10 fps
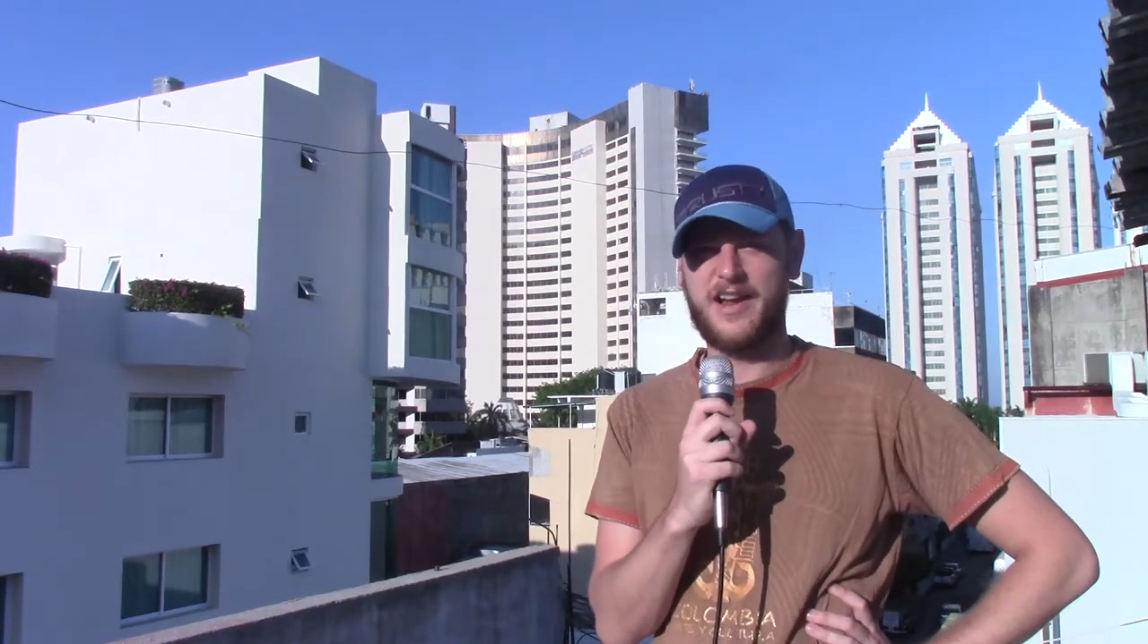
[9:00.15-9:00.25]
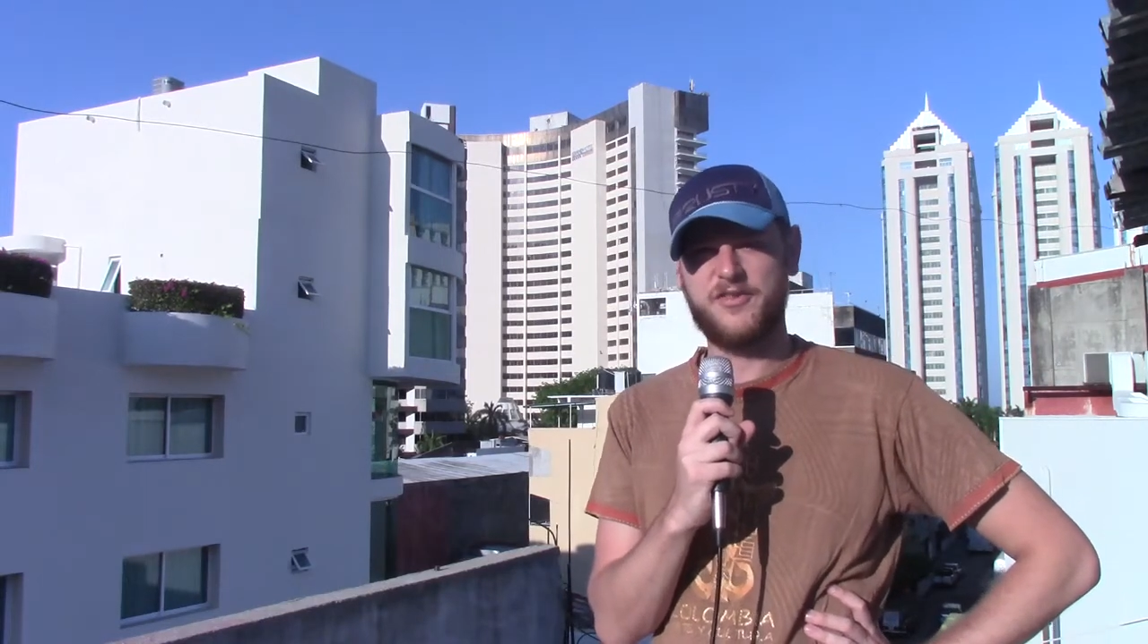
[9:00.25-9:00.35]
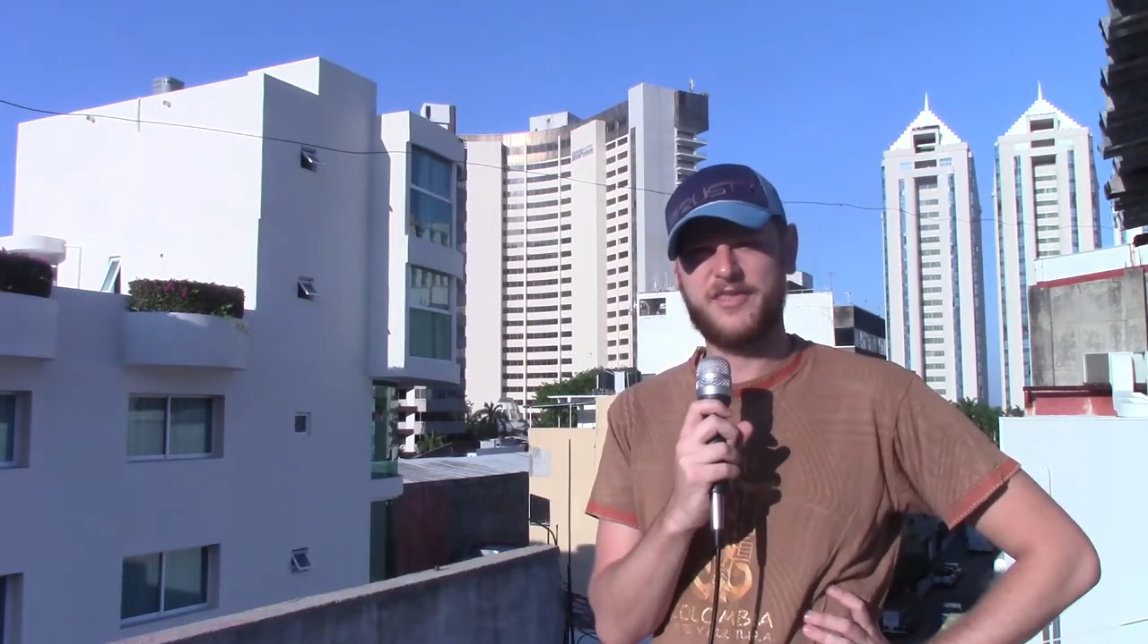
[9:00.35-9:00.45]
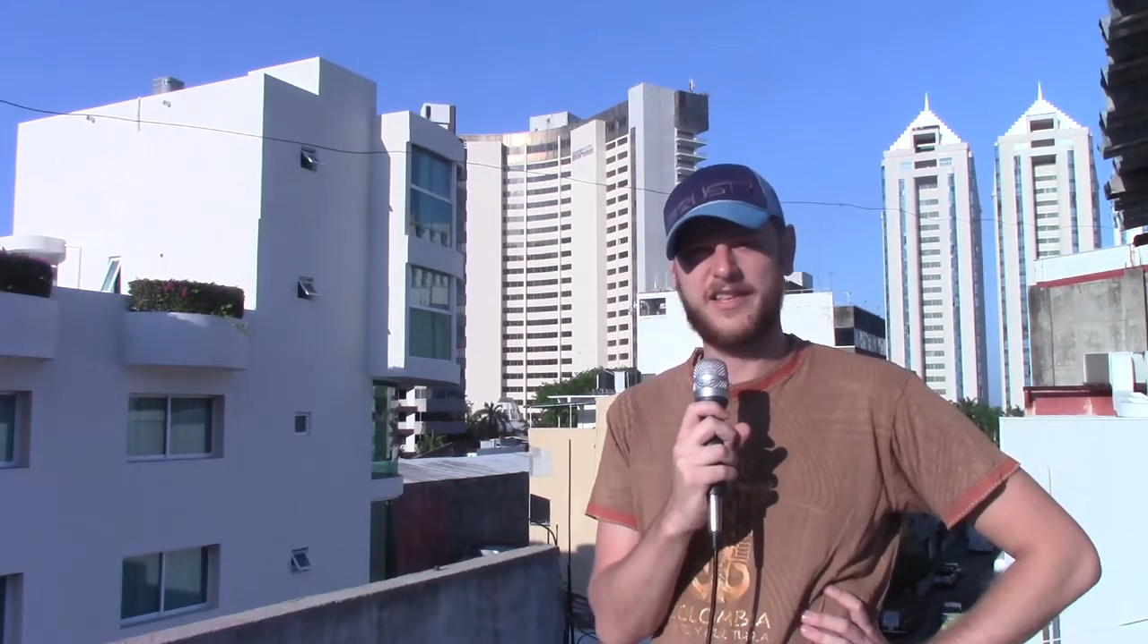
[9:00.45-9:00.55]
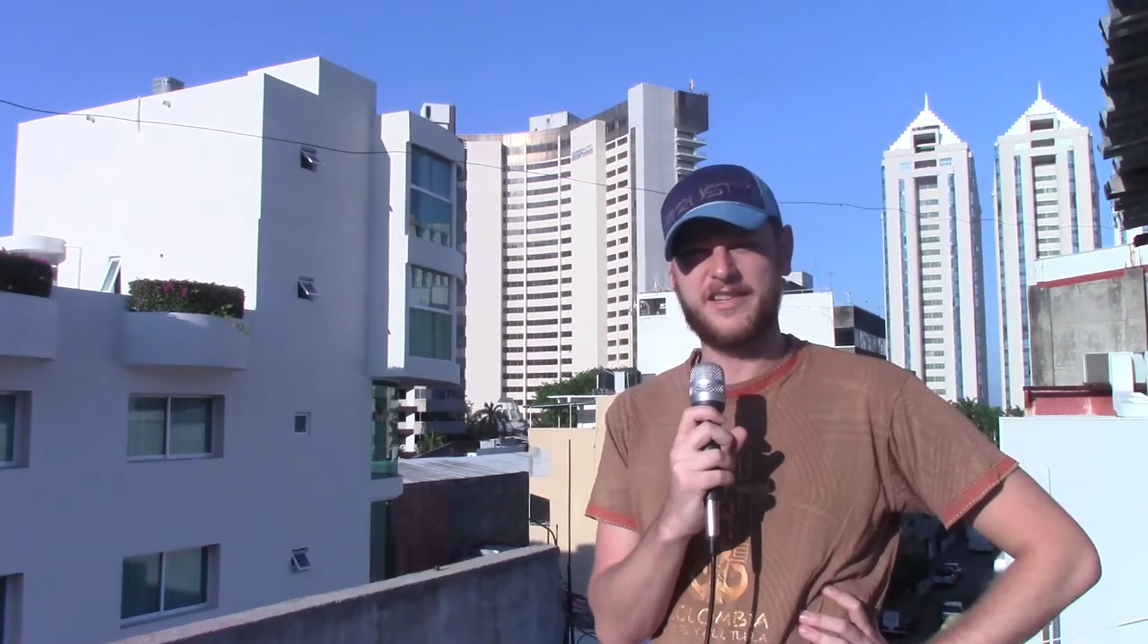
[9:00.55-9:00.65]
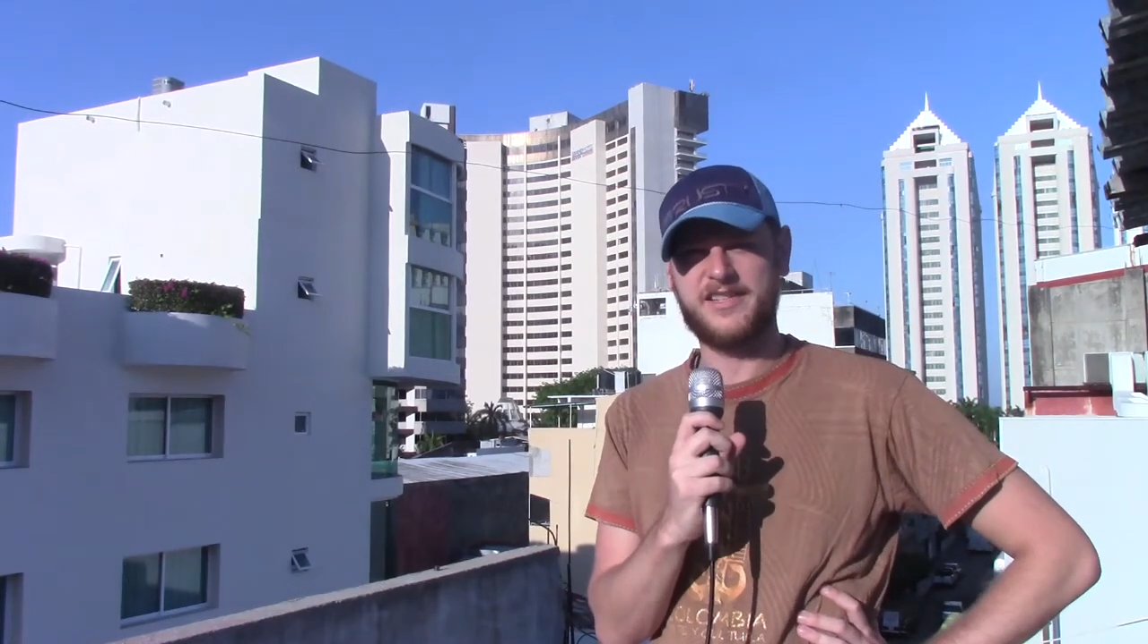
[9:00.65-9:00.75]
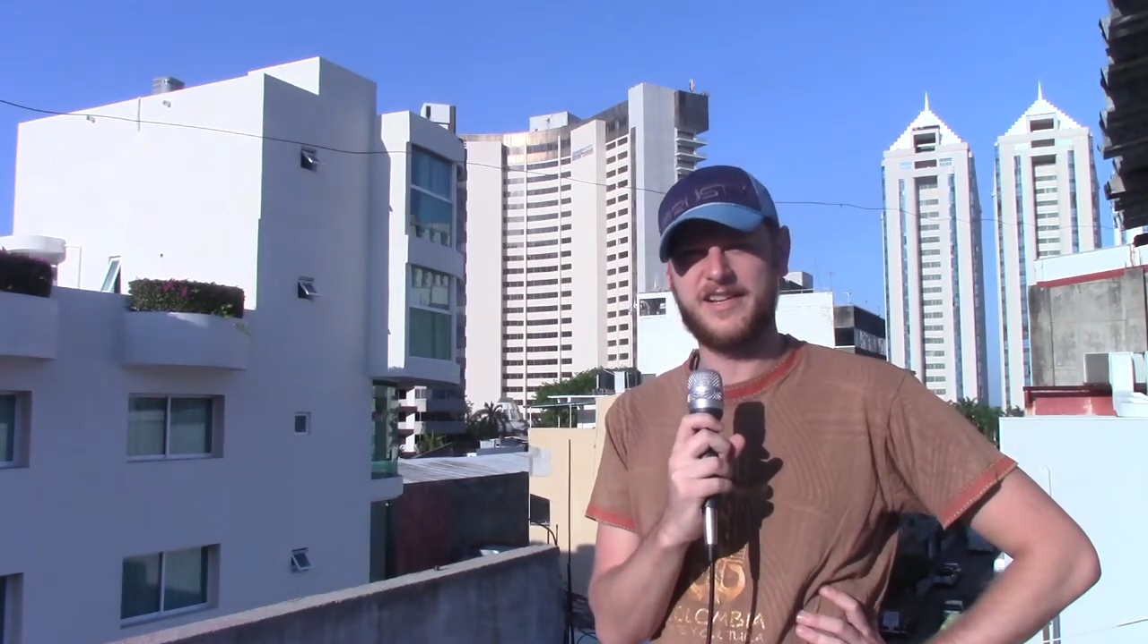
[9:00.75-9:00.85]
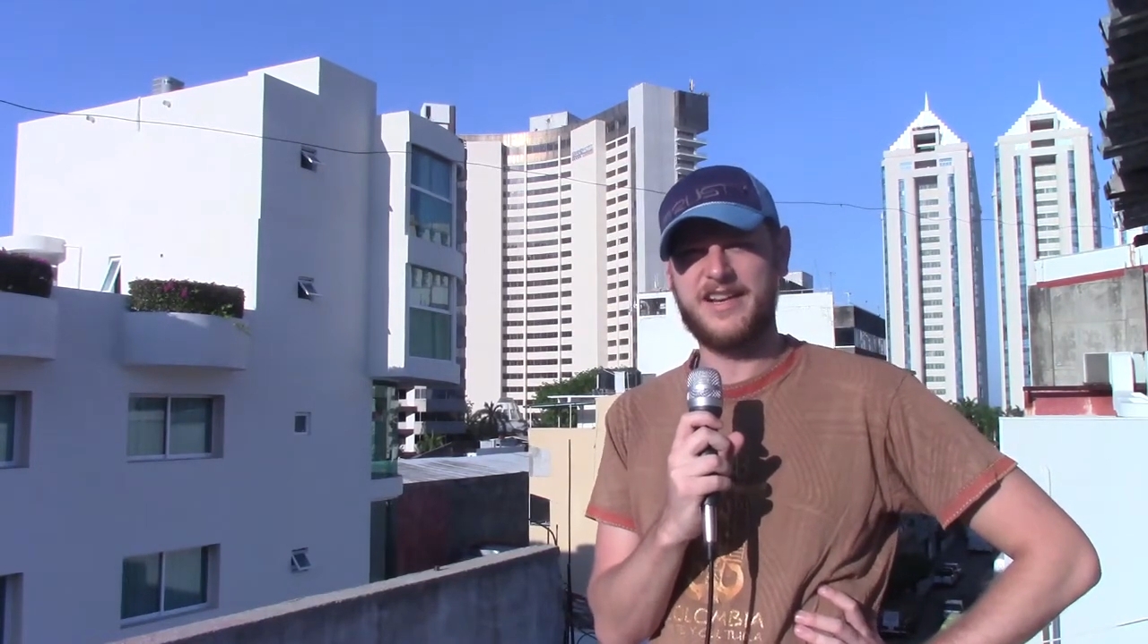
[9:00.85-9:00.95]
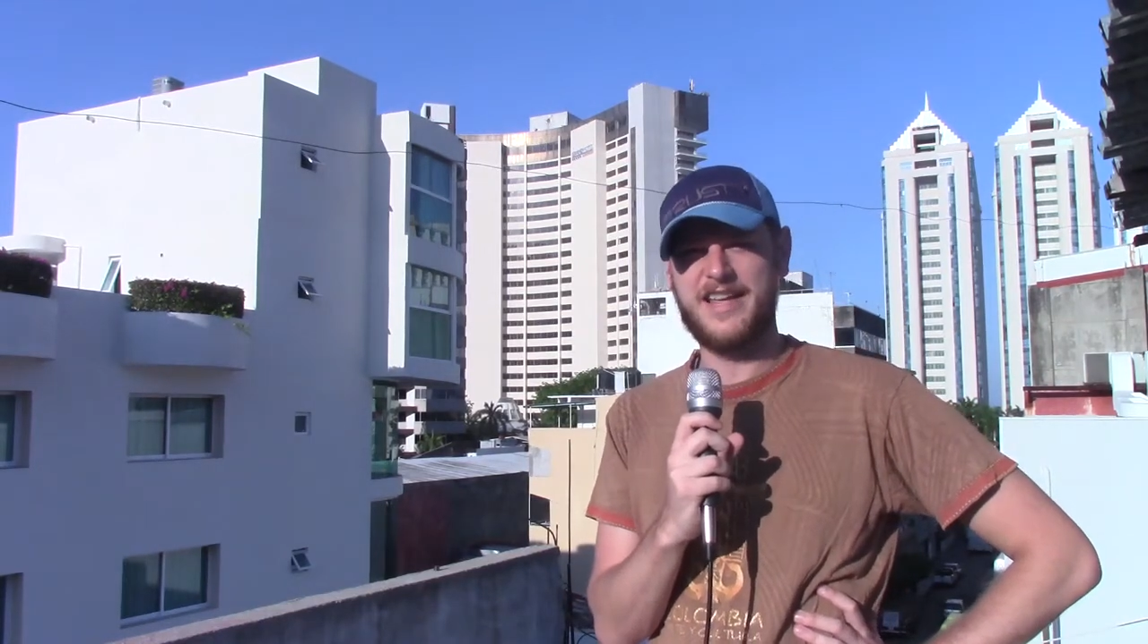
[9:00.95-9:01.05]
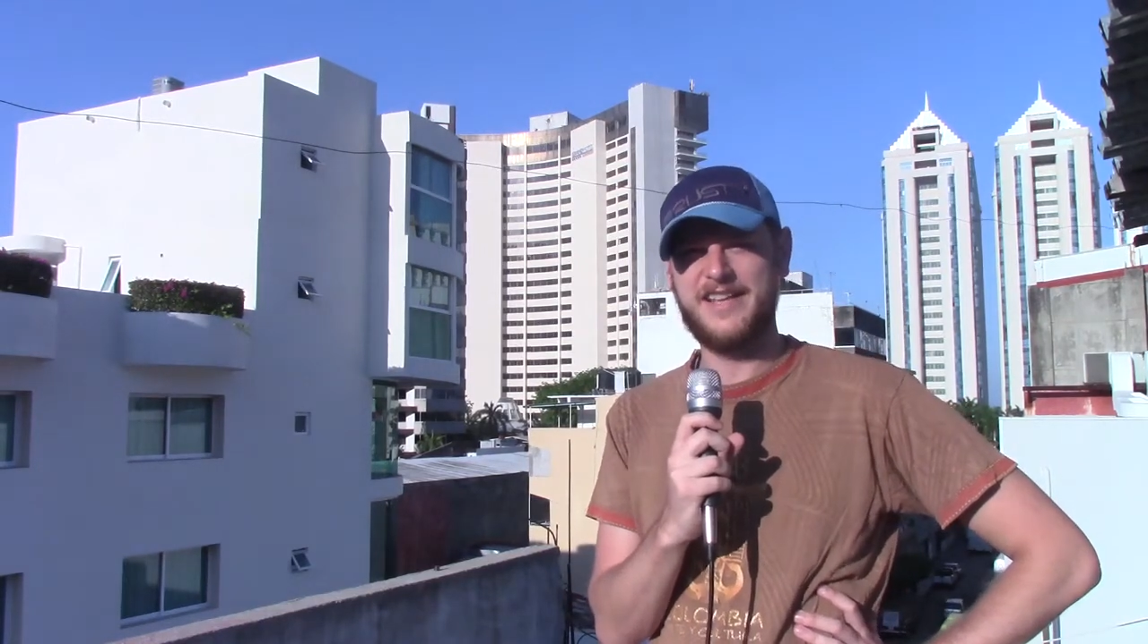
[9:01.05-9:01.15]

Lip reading: I don't think that's an